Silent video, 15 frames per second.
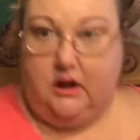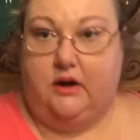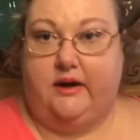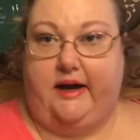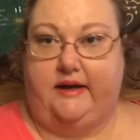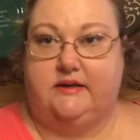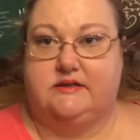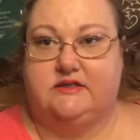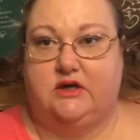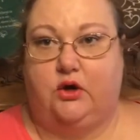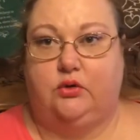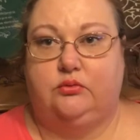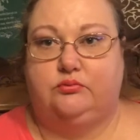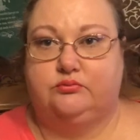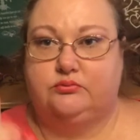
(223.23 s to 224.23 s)
Okay,
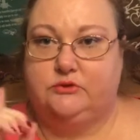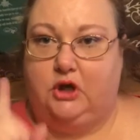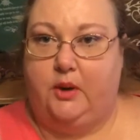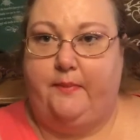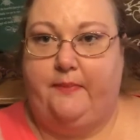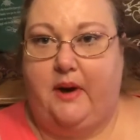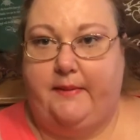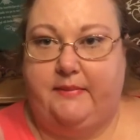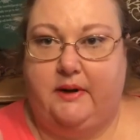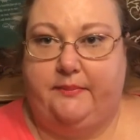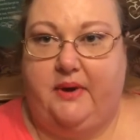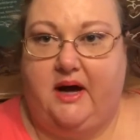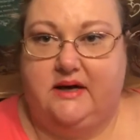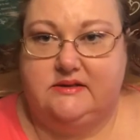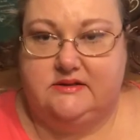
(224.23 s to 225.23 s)
so I'm gonna
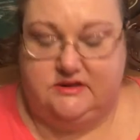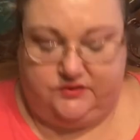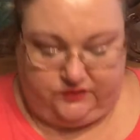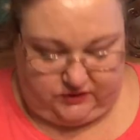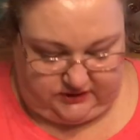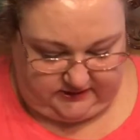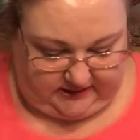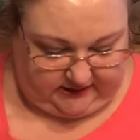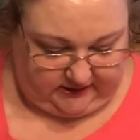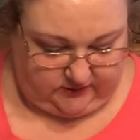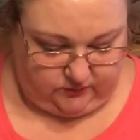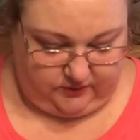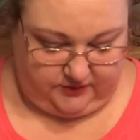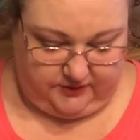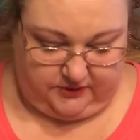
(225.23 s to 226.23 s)
pause this for a
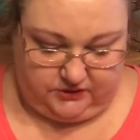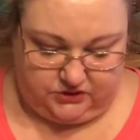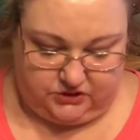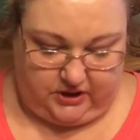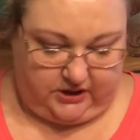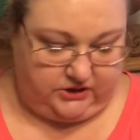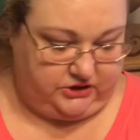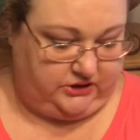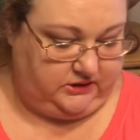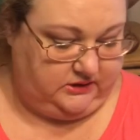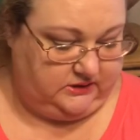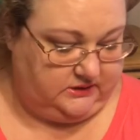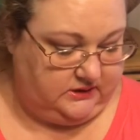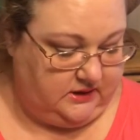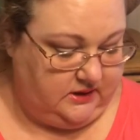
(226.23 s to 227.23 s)
second, read the
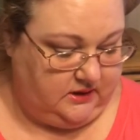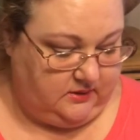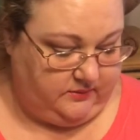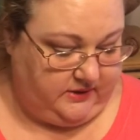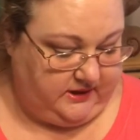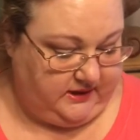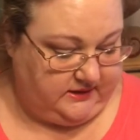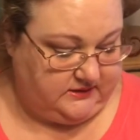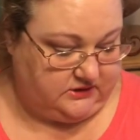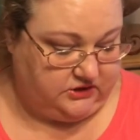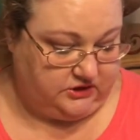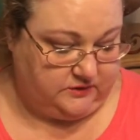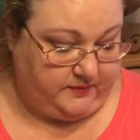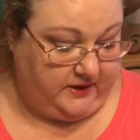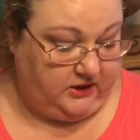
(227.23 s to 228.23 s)
instructions, because
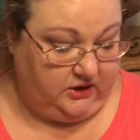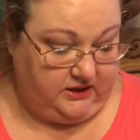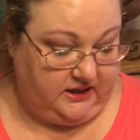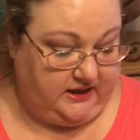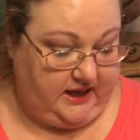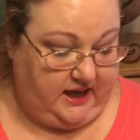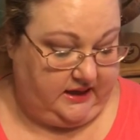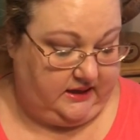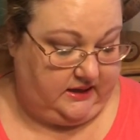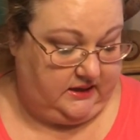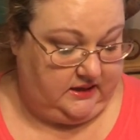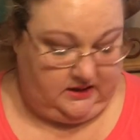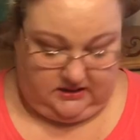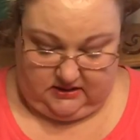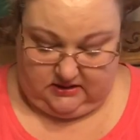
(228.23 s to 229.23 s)
just by looking at
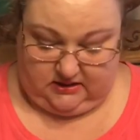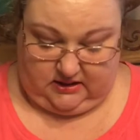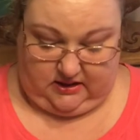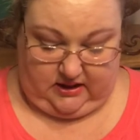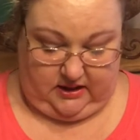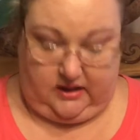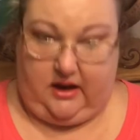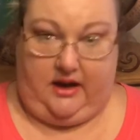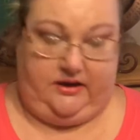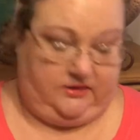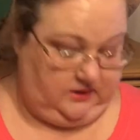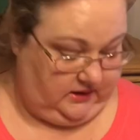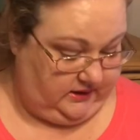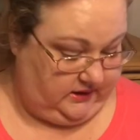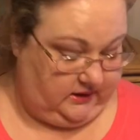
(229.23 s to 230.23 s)
it,
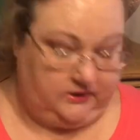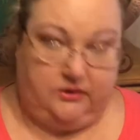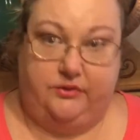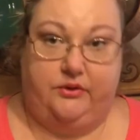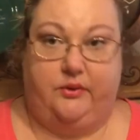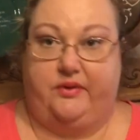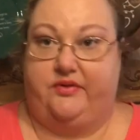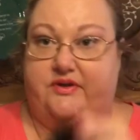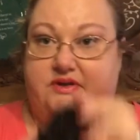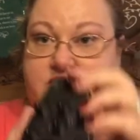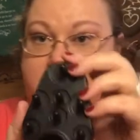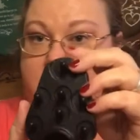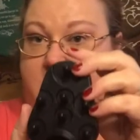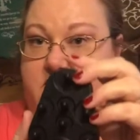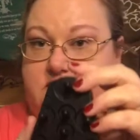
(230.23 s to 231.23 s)
I don't know what this
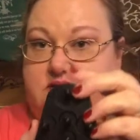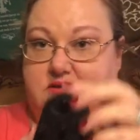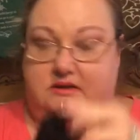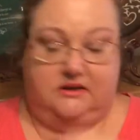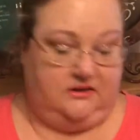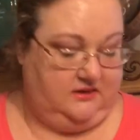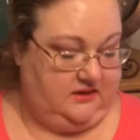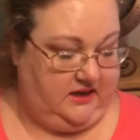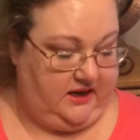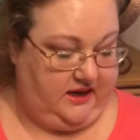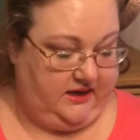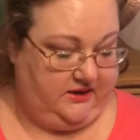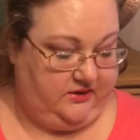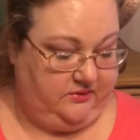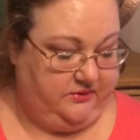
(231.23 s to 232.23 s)
does.
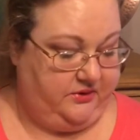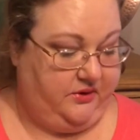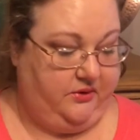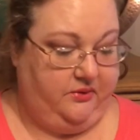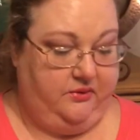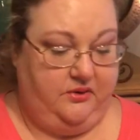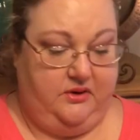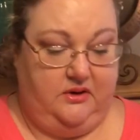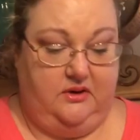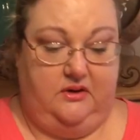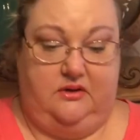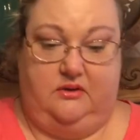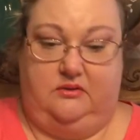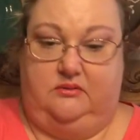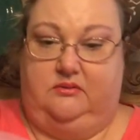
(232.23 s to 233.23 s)
I don't know
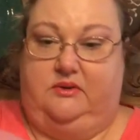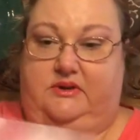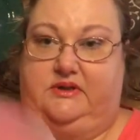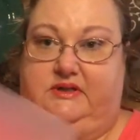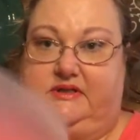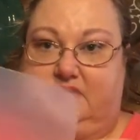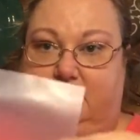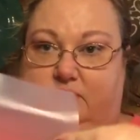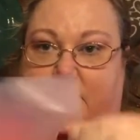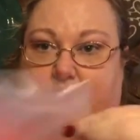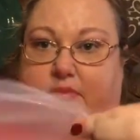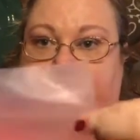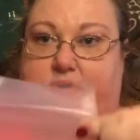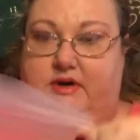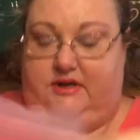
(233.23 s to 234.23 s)
what this
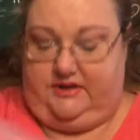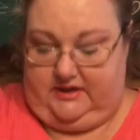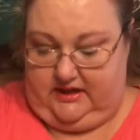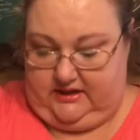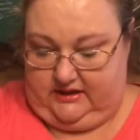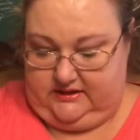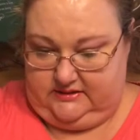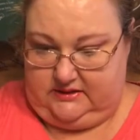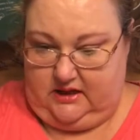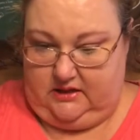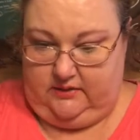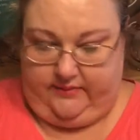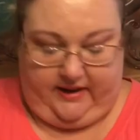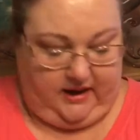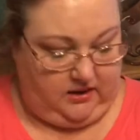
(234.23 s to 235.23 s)
rubbery thing is all
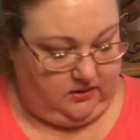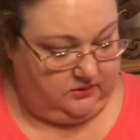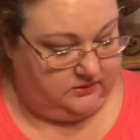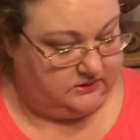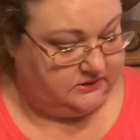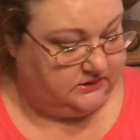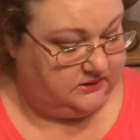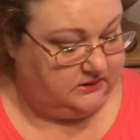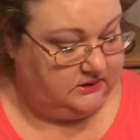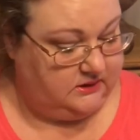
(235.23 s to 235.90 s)
about.